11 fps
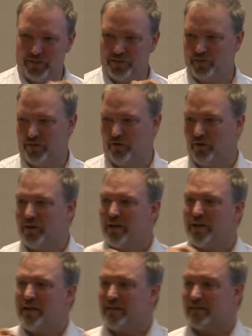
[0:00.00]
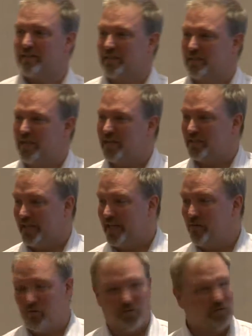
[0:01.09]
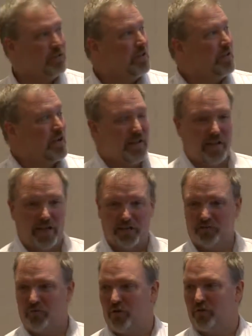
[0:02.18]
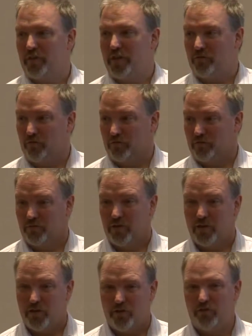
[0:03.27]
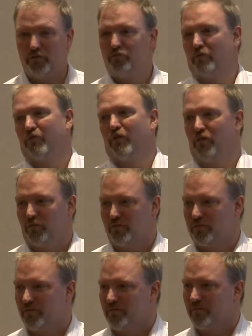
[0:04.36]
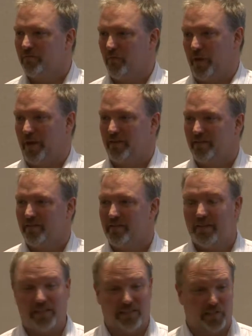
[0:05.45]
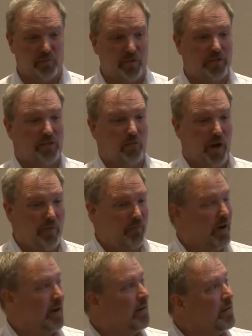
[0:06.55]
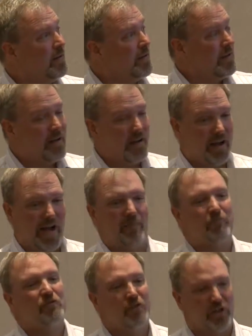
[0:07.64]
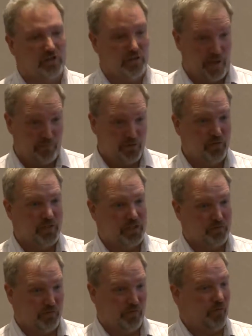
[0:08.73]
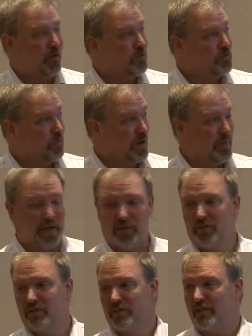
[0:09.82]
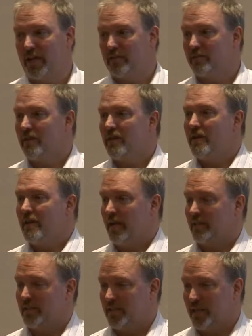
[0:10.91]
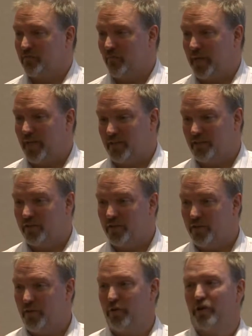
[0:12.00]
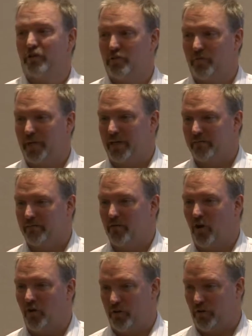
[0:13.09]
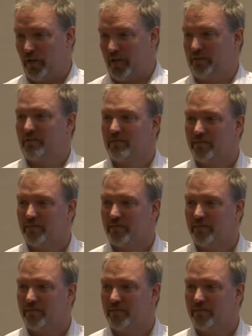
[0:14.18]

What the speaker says: business owner that success equals, his growth equals huge referrals for me. It's explicit, right up front. I'm doing this for referrals. We're going to make you a success, and success for me is you introducing me to all your clients.